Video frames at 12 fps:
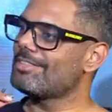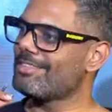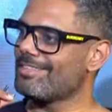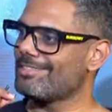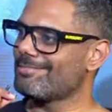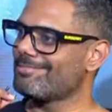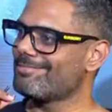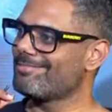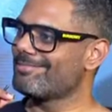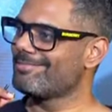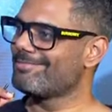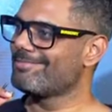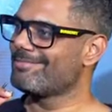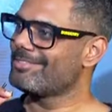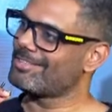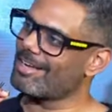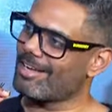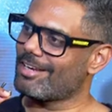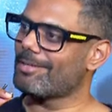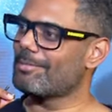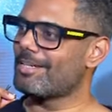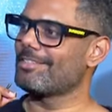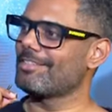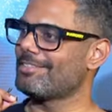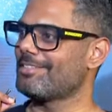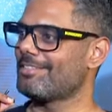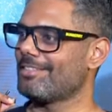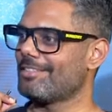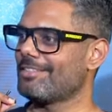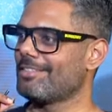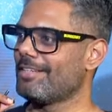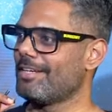Nachindi. Chaala baaga nachindi.